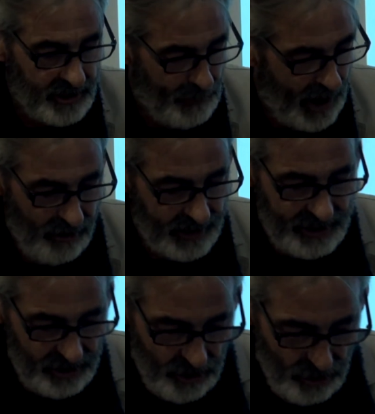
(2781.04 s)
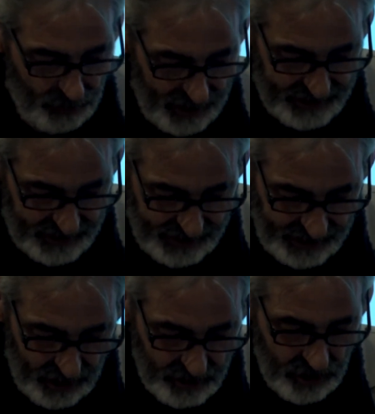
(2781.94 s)
apparently knew by
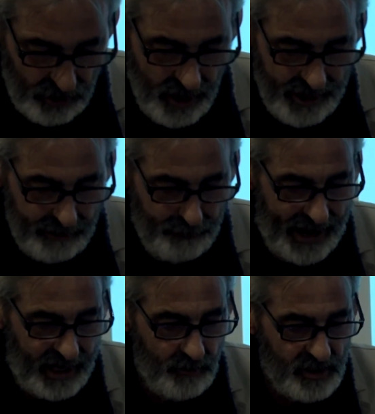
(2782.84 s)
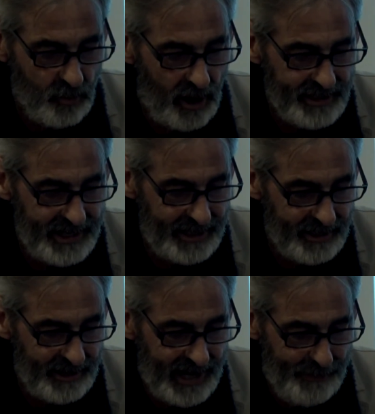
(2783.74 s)
1602 that Bacon was writing
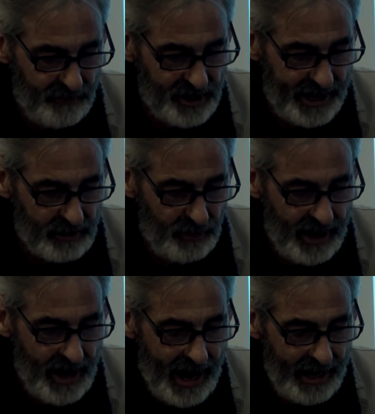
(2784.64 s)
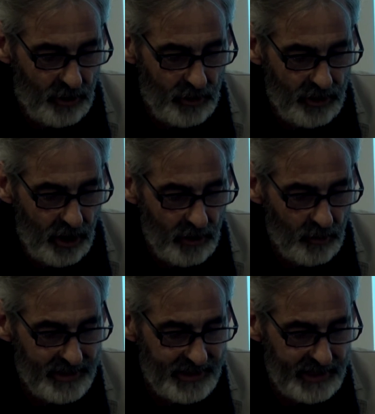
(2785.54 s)
under the name of Shakespeare and could not
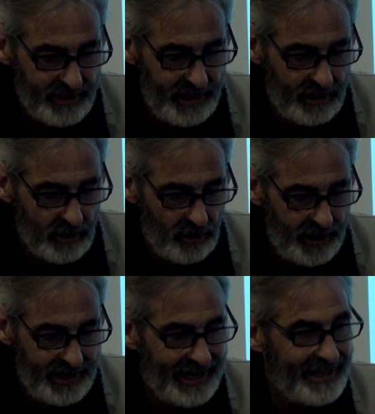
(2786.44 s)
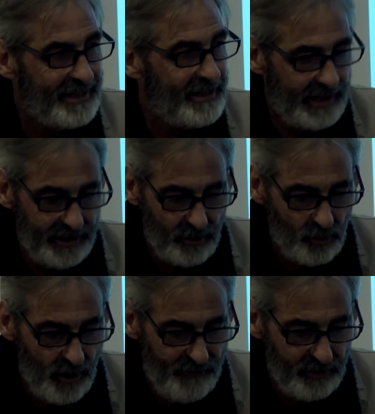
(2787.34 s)
resist including a
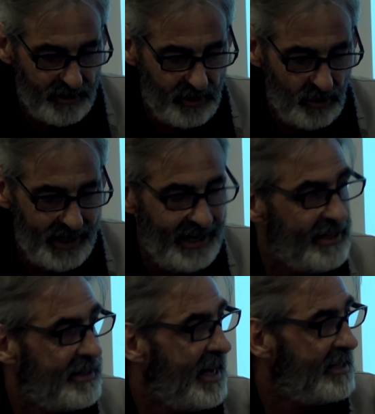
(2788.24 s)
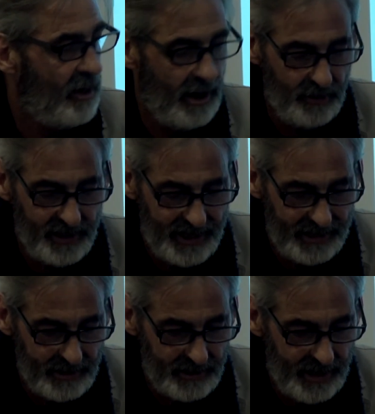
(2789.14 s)
concealed reference to it in his satire on the
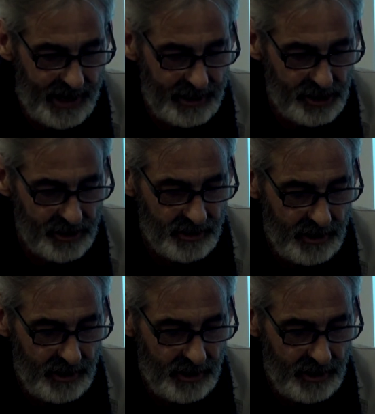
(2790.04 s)
London stage.